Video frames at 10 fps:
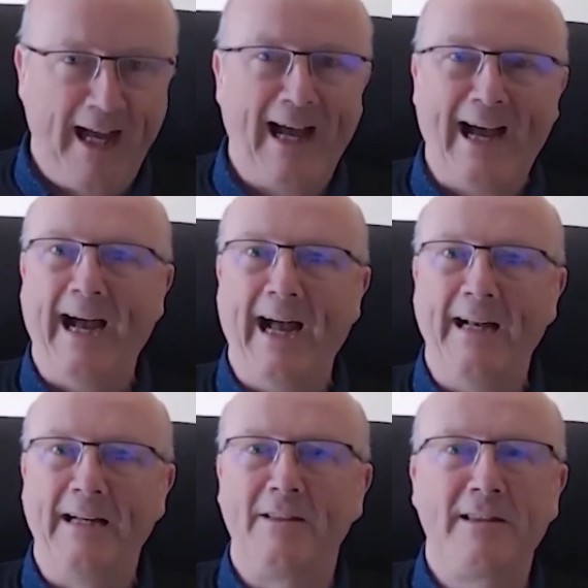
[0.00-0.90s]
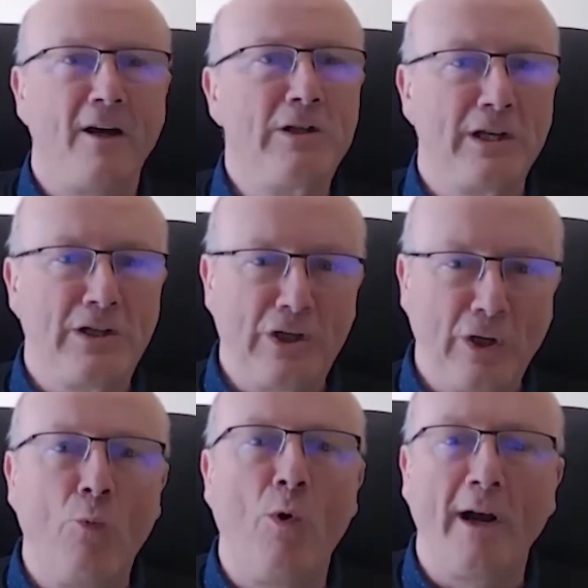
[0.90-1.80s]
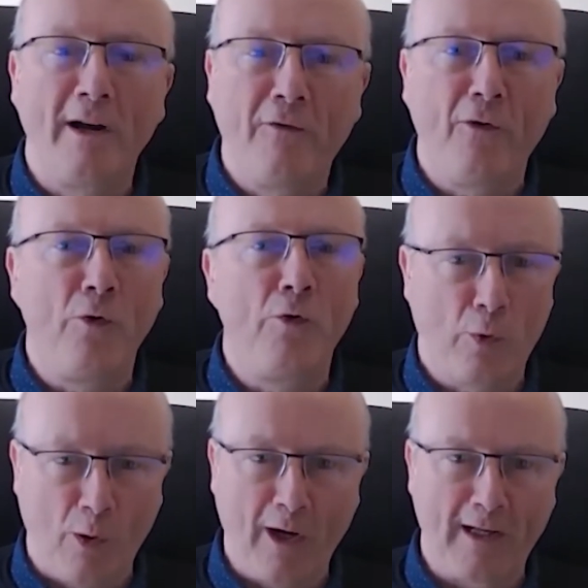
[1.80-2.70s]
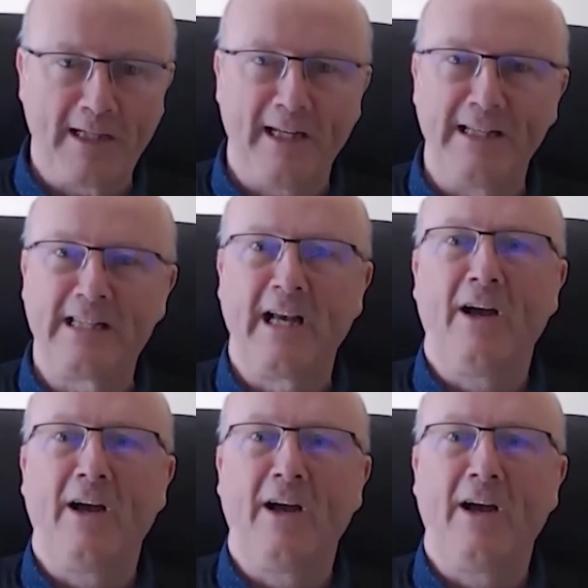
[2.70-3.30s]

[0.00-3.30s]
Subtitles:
And those are two wonderful qualities